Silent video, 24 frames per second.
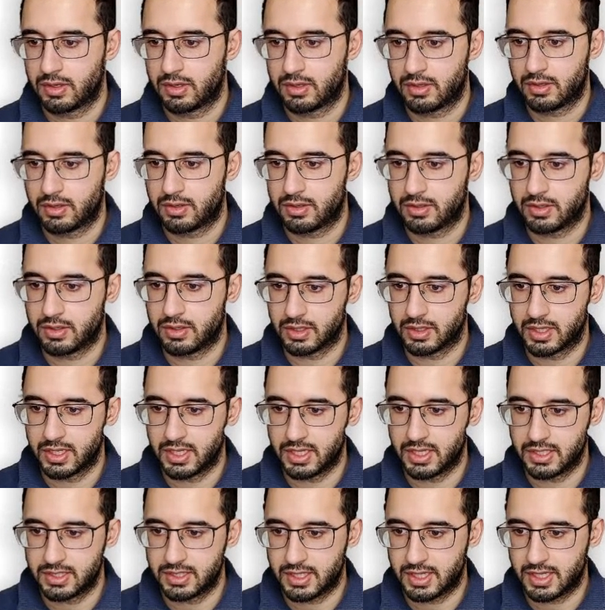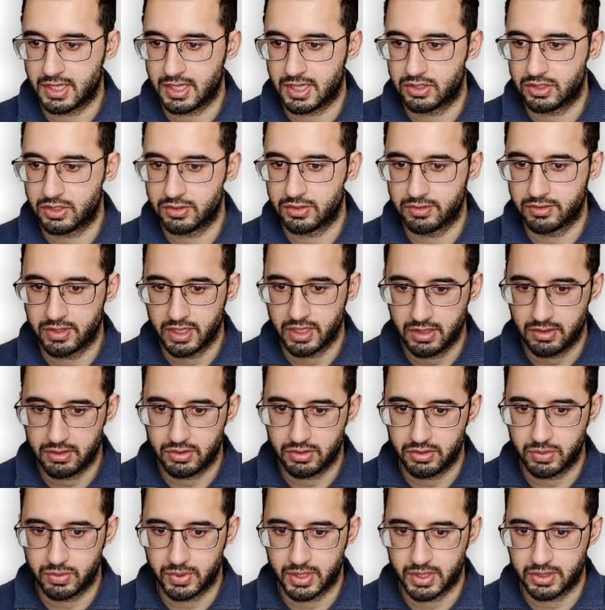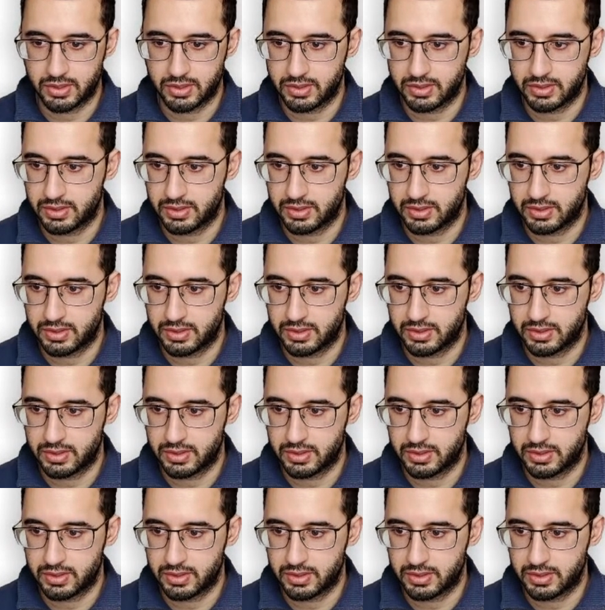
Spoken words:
dot get tags over here as well.